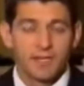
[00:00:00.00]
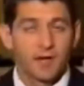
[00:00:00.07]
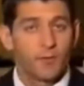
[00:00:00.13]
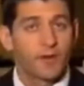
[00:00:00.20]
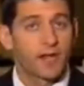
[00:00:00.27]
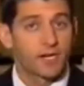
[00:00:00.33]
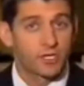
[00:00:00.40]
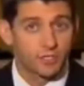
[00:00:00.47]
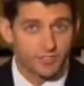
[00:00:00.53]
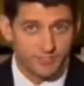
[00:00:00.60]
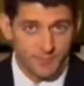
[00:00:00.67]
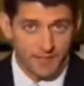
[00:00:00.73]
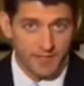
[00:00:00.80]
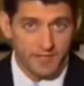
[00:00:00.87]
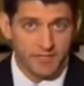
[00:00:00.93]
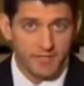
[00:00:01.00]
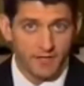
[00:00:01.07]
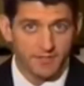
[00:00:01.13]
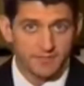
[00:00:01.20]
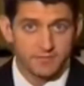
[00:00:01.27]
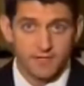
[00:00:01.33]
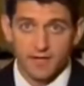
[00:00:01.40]
and we got good spending
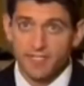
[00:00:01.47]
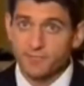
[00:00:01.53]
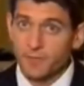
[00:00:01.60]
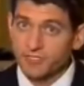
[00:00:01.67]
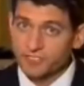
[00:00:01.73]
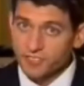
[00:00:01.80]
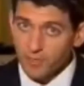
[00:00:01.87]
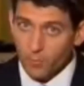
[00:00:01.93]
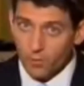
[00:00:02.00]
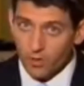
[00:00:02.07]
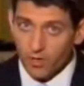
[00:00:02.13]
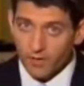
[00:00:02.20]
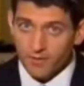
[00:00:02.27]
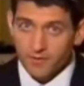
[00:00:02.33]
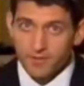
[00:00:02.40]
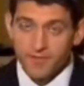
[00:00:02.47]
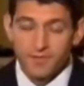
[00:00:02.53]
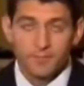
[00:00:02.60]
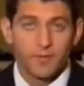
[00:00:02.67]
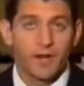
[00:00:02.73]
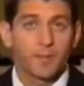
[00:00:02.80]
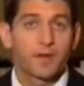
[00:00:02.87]
cuts. Not as much as I want, but